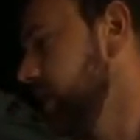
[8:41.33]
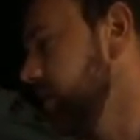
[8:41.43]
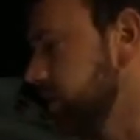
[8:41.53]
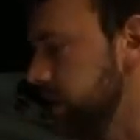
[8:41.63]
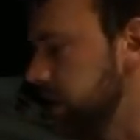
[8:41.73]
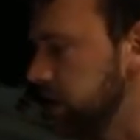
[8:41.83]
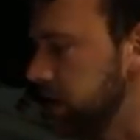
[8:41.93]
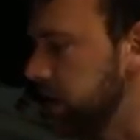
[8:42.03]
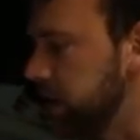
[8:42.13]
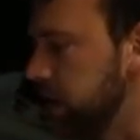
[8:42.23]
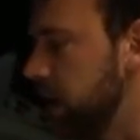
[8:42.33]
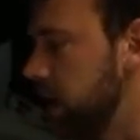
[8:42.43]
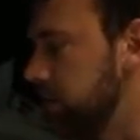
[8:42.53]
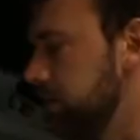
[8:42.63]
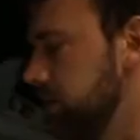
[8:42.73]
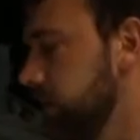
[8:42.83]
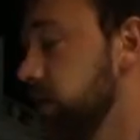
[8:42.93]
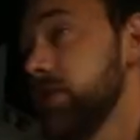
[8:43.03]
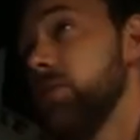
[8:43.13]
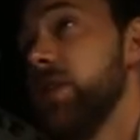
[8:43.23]
get to easily. I've
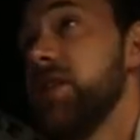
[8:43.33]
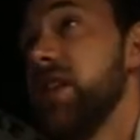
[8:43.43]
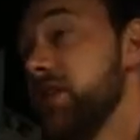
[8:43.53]
got some whiskies,